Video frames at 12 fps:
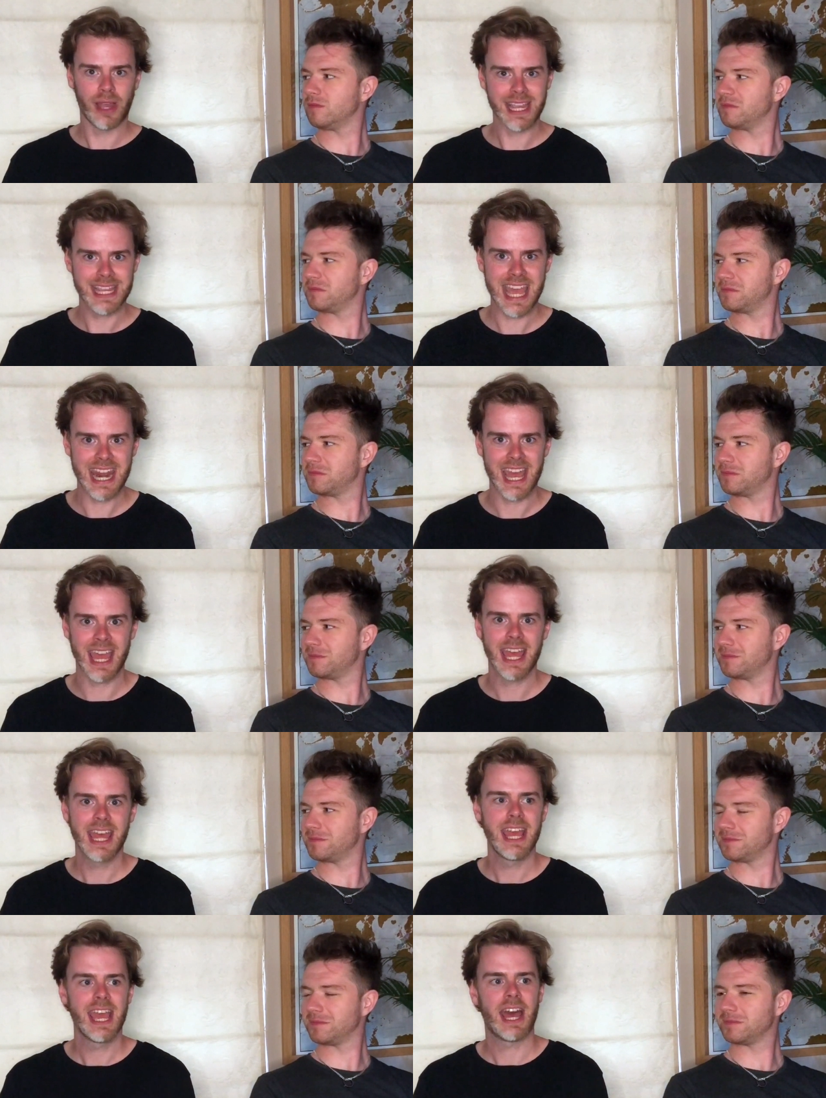Speaker 1: I can get it.
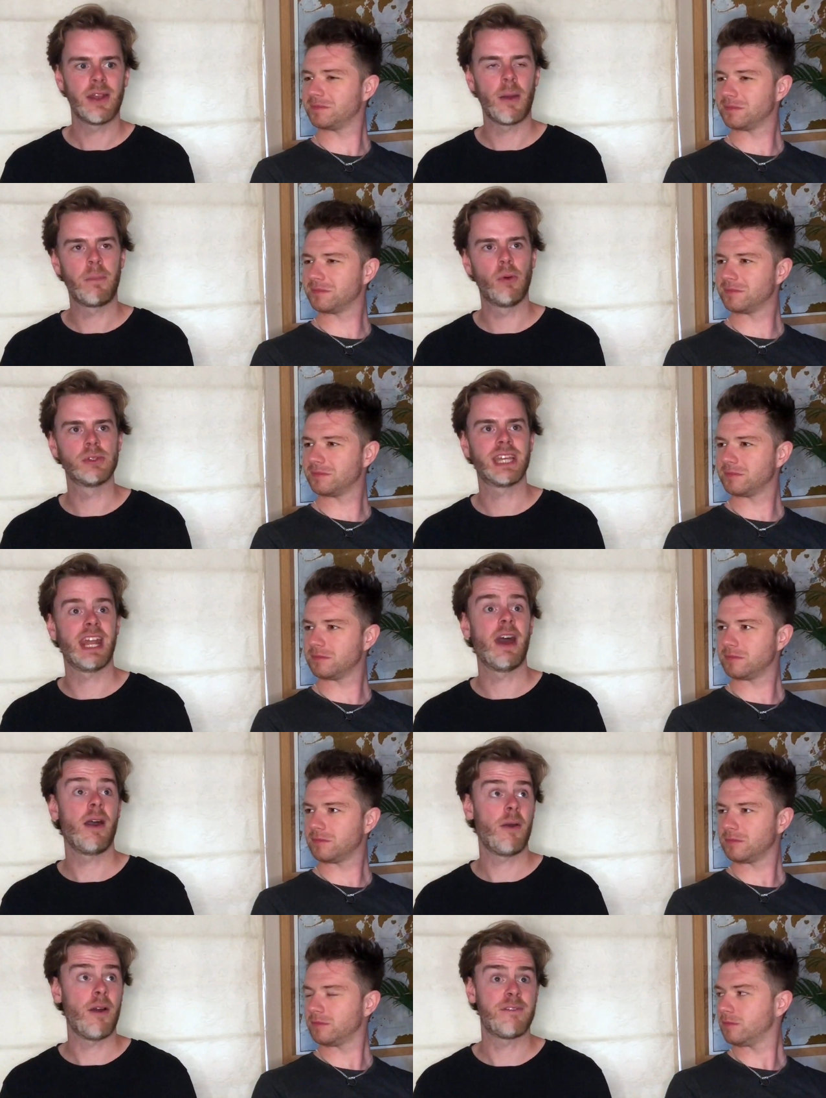And I bought it, and
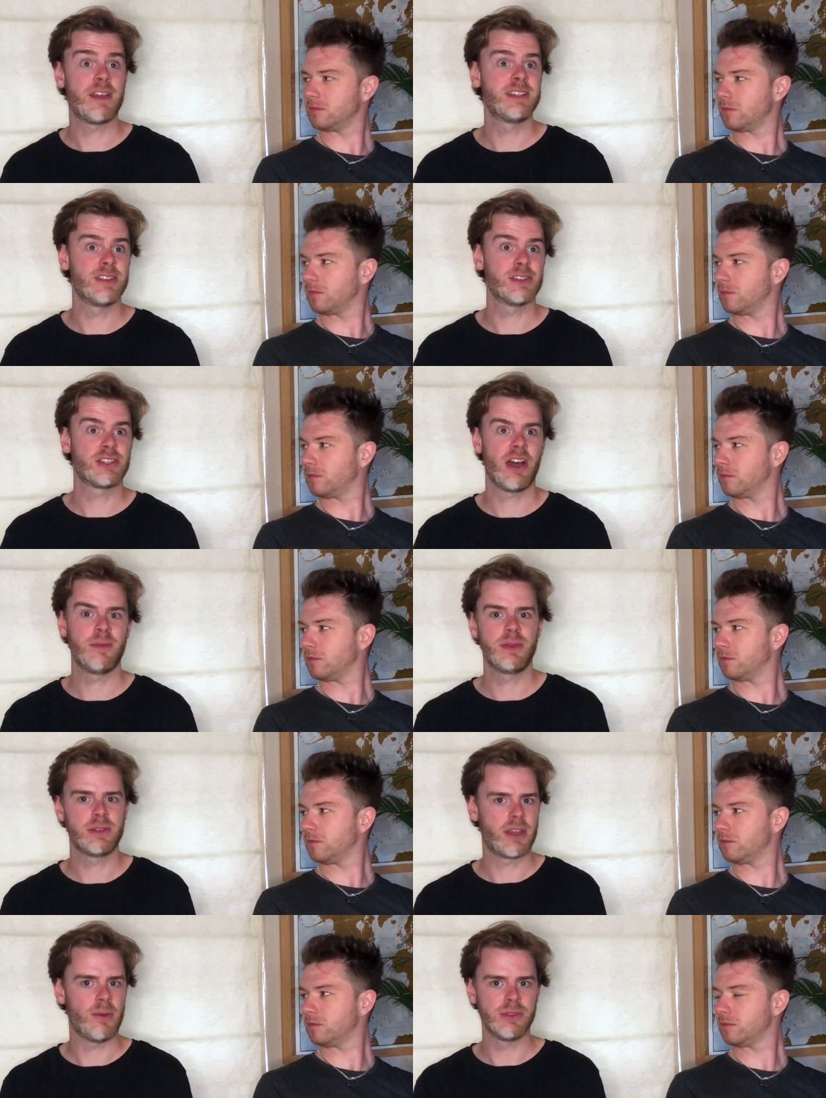a friend at the time, we'd
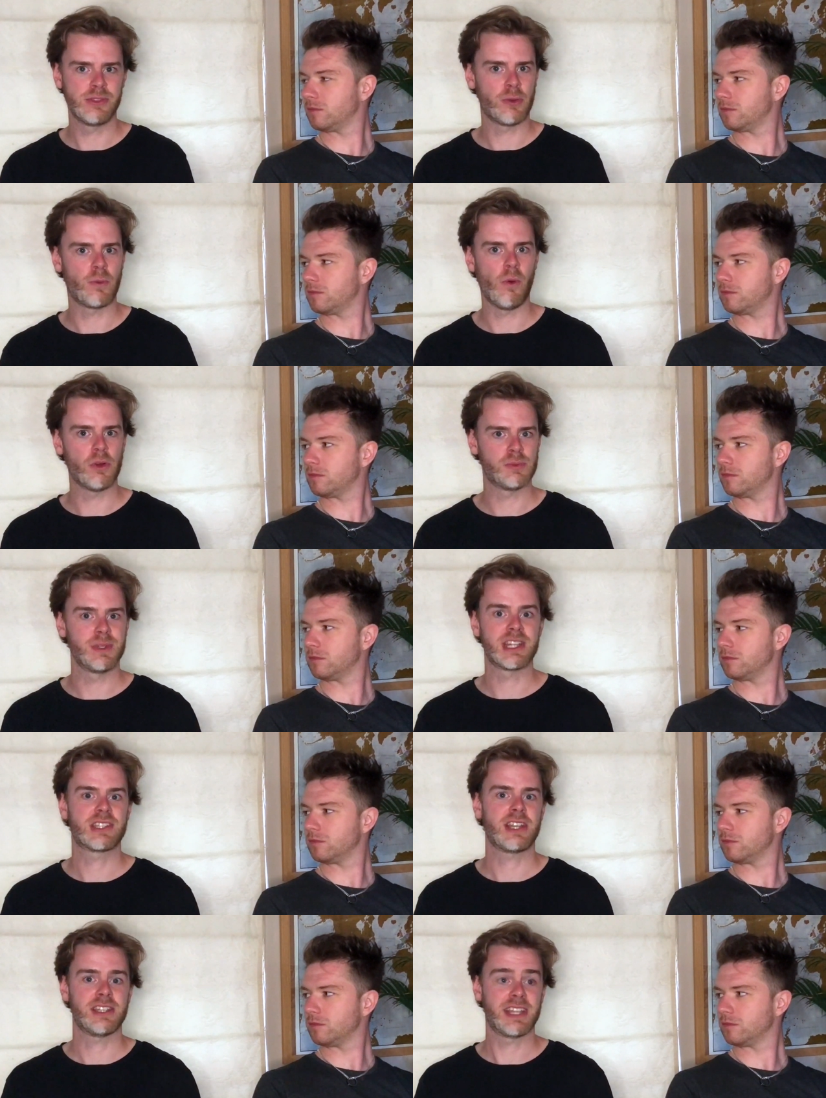go on dog walks, we'd
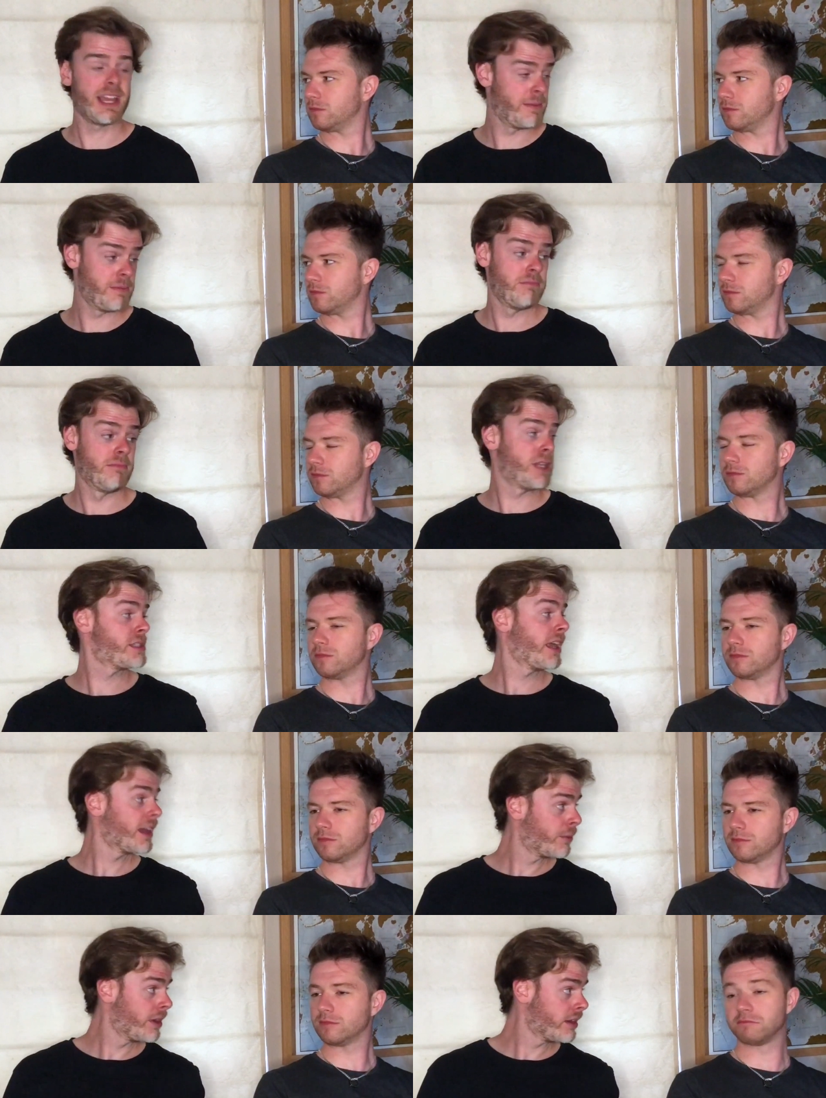discuss the game much like
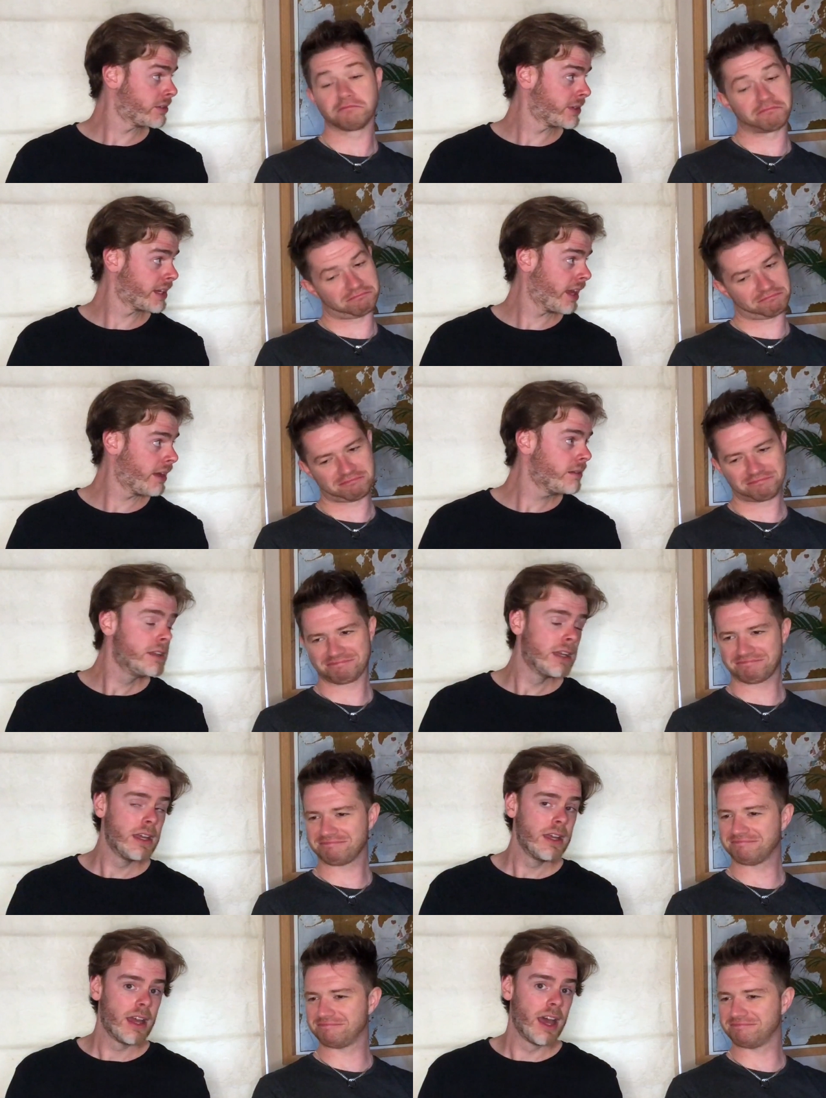we are doing
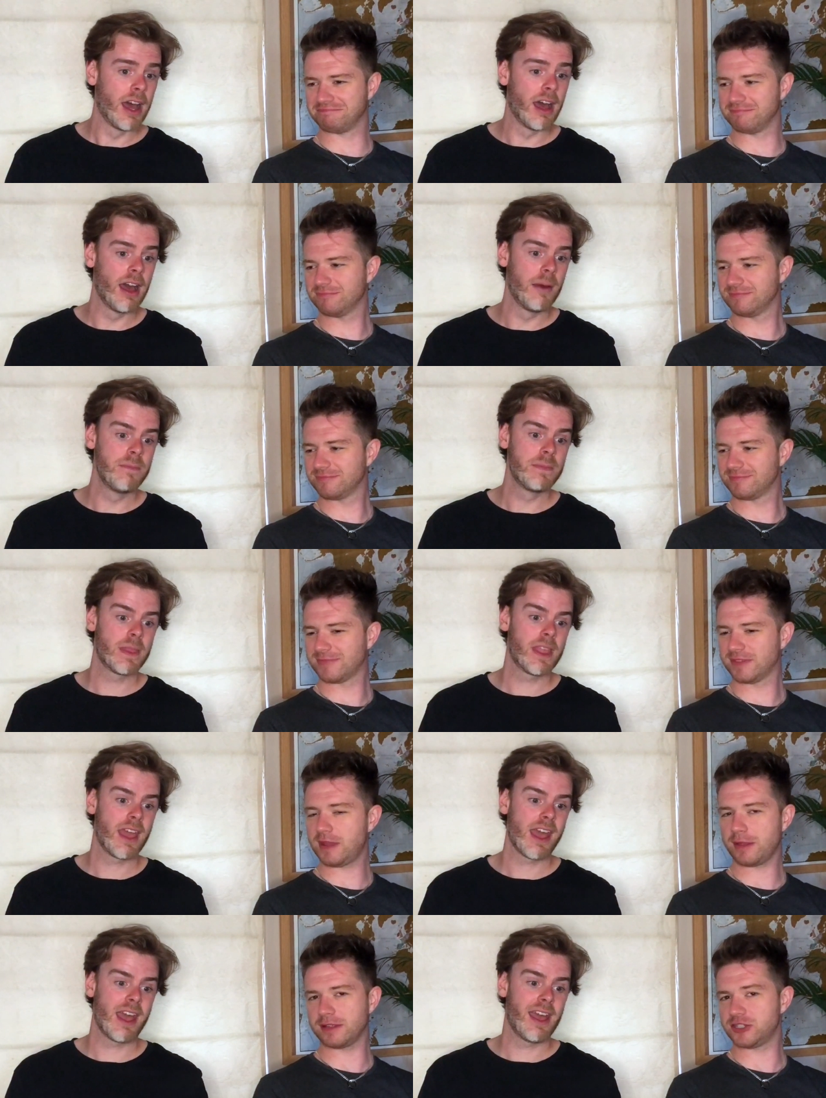
Speaker 2: now.
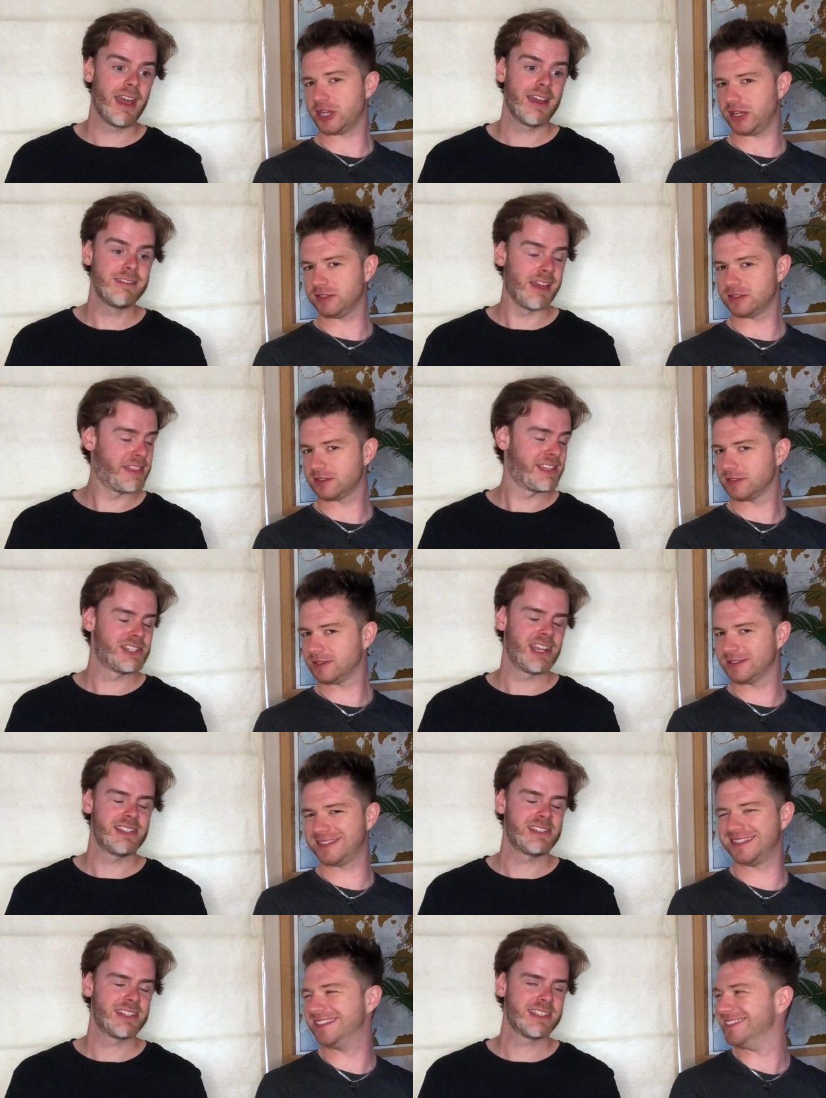Nothing changed. Nothing
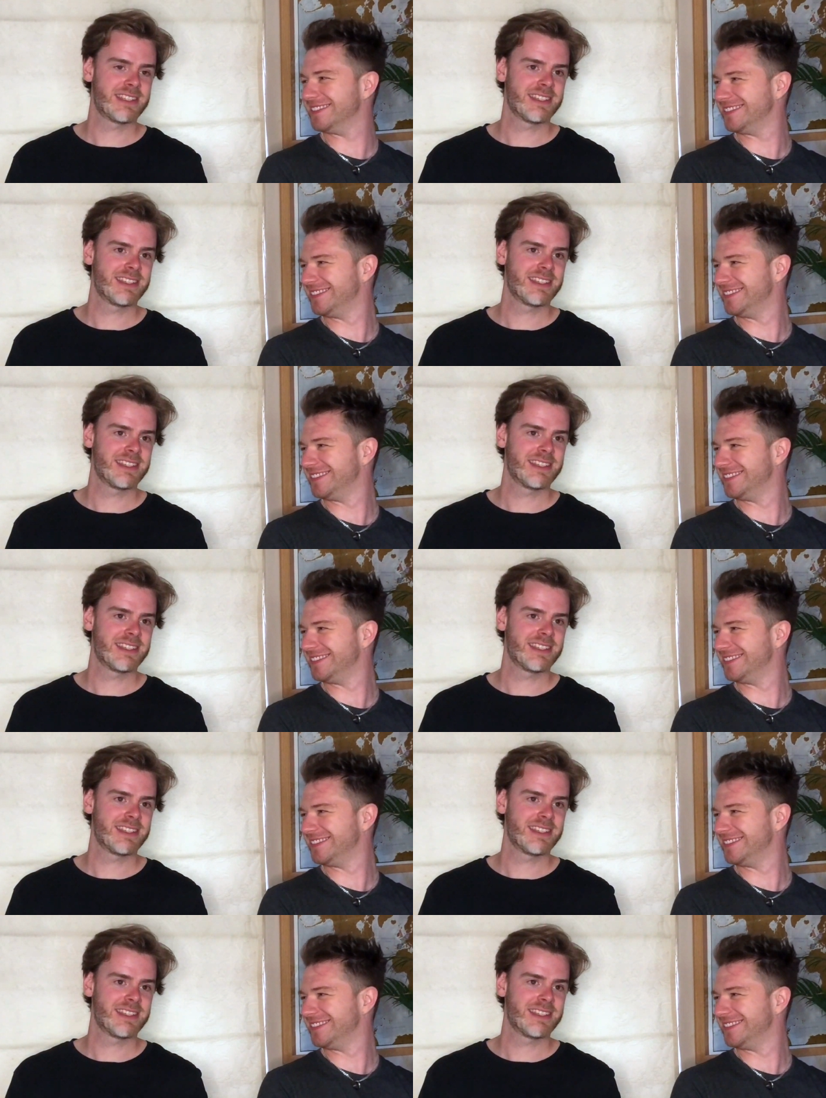changes.